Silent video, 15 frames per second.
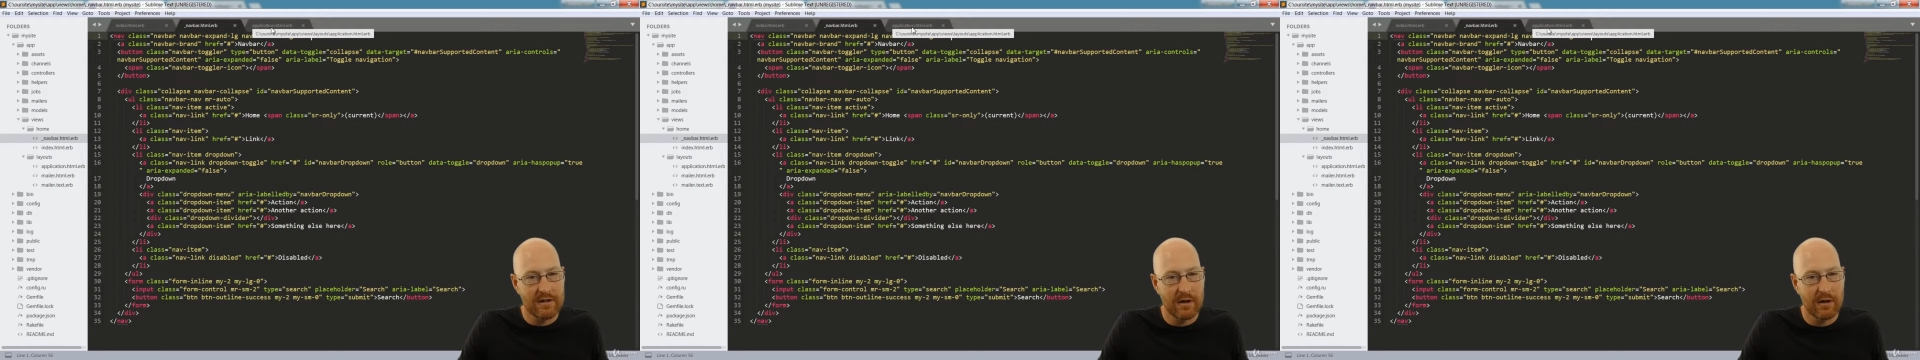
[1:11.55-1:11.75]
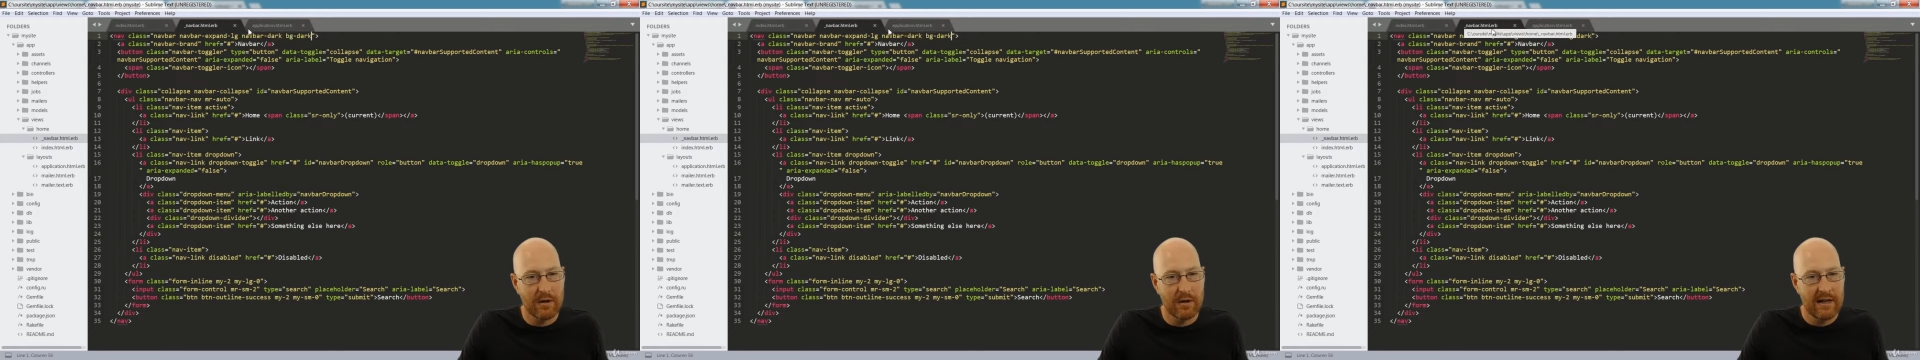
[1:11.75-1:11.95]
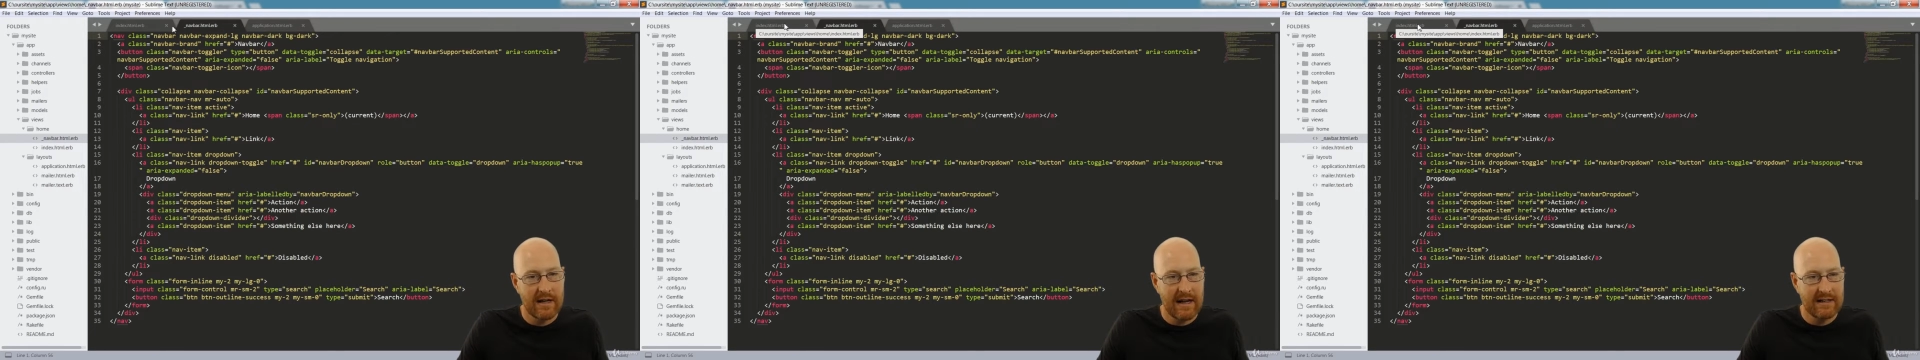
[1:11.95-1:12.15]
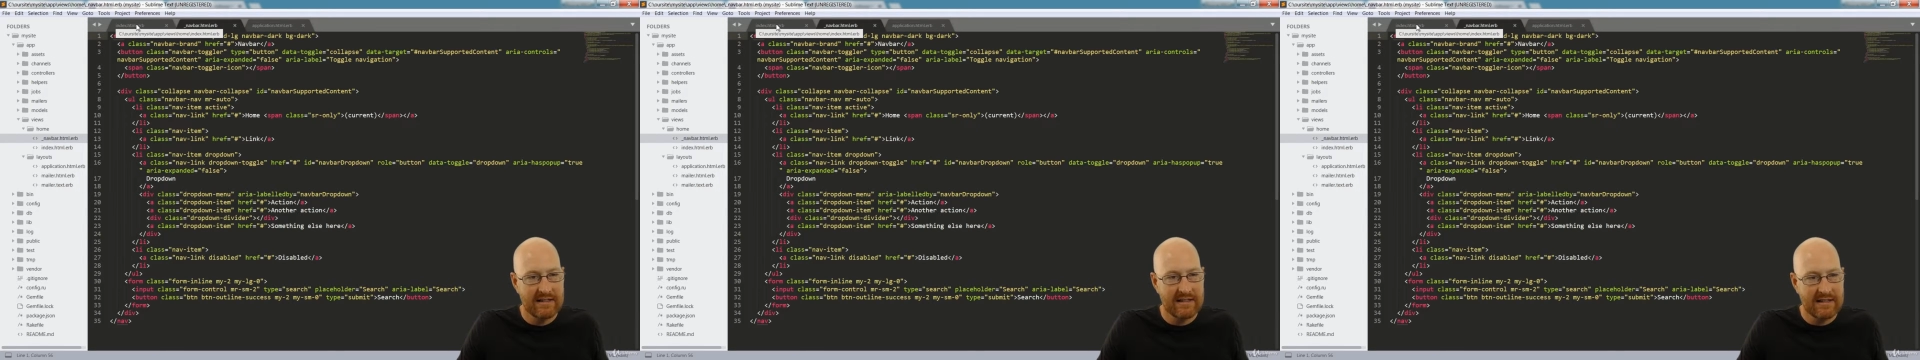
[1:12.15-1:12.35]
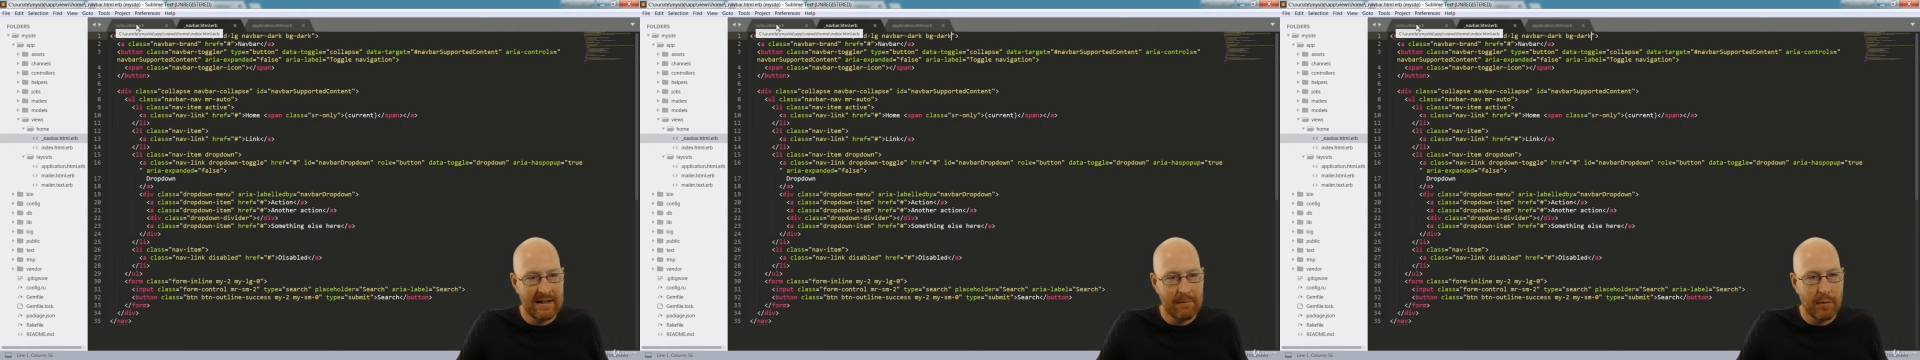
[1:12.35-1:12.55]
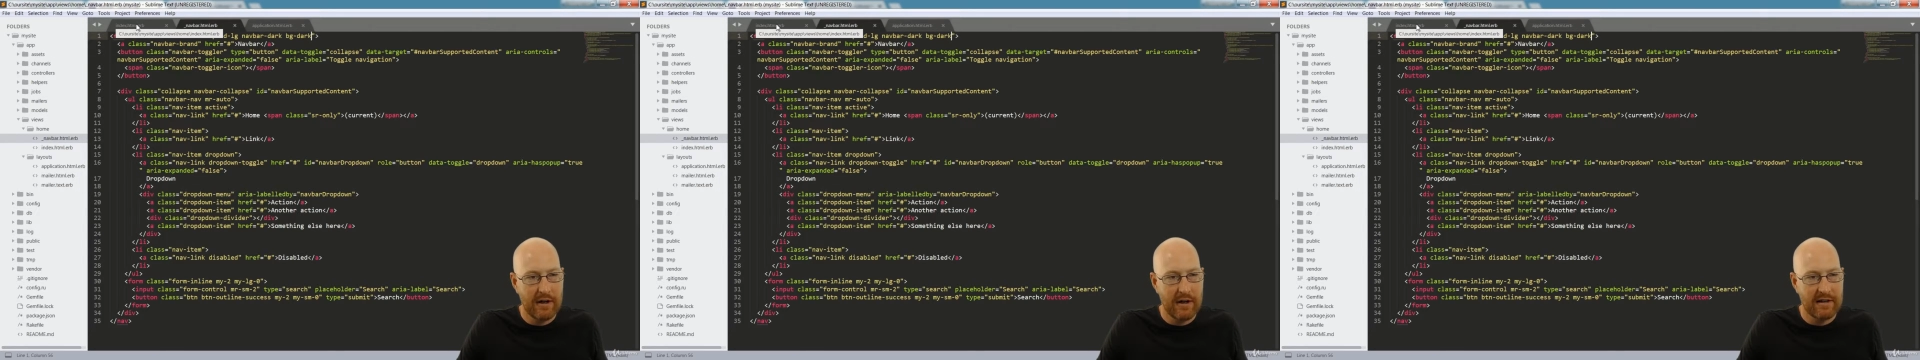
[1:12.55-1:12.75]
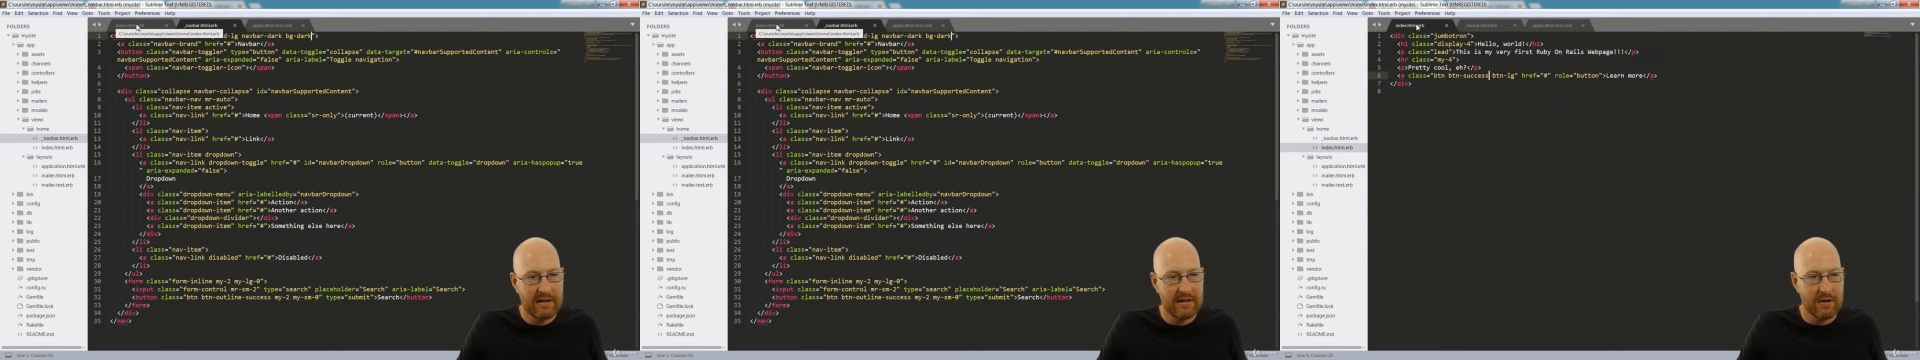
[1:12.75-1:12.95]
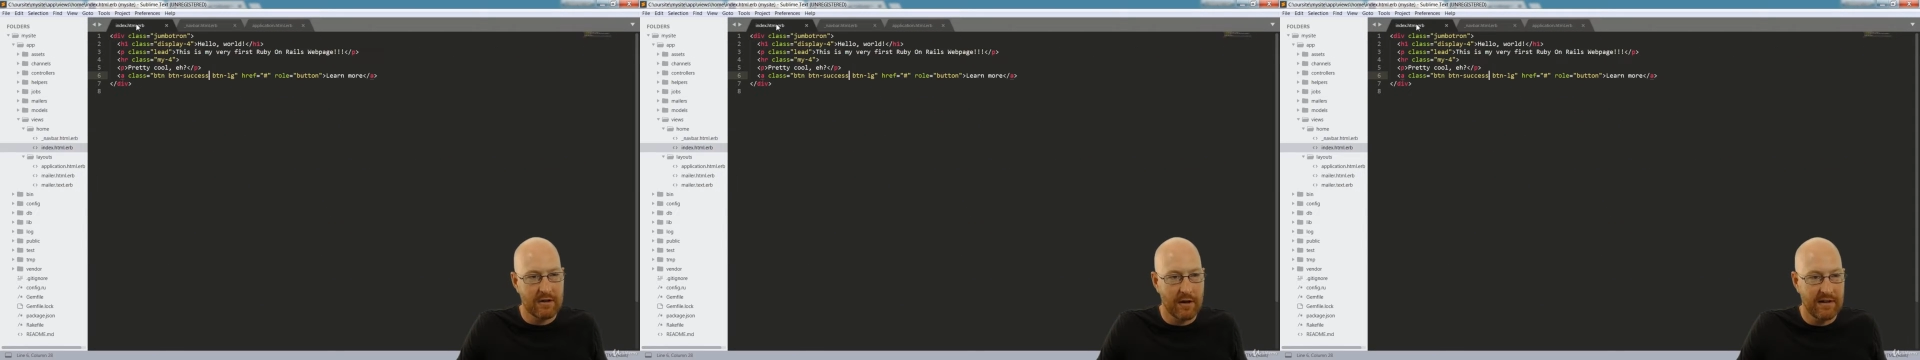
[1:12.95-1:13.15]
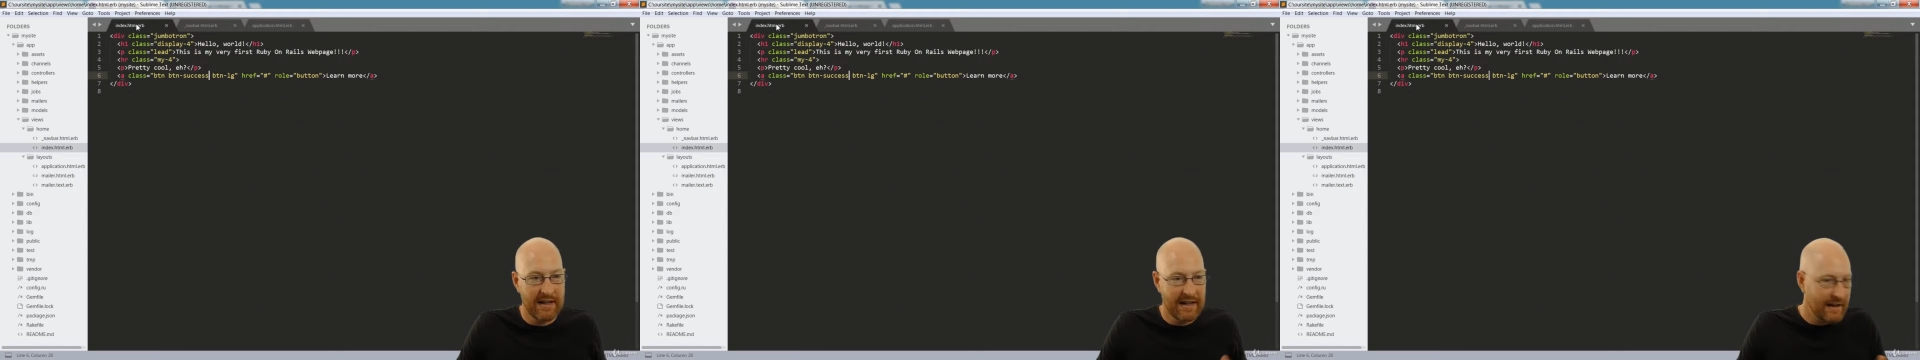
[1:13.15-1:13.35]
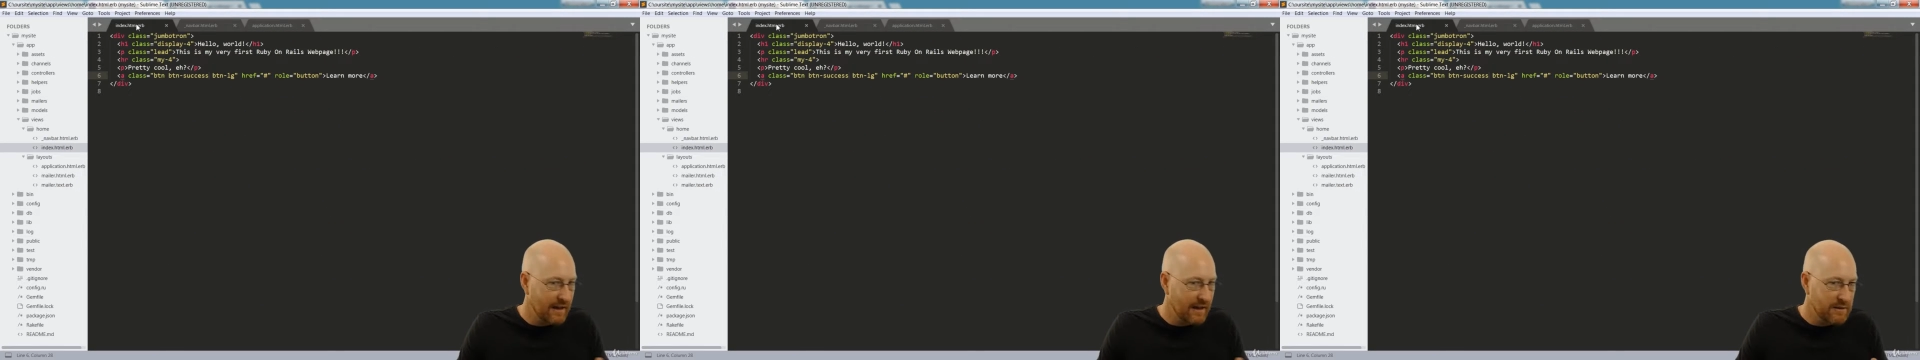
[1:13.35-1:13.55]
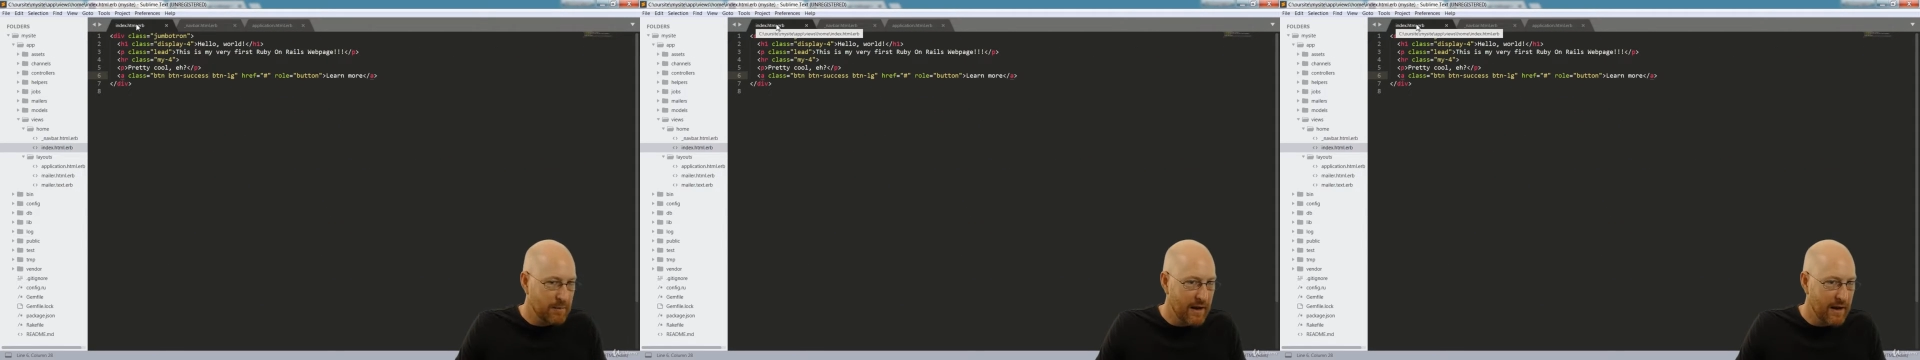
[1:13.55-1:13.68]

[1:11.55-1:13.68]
So instead of putting this on the index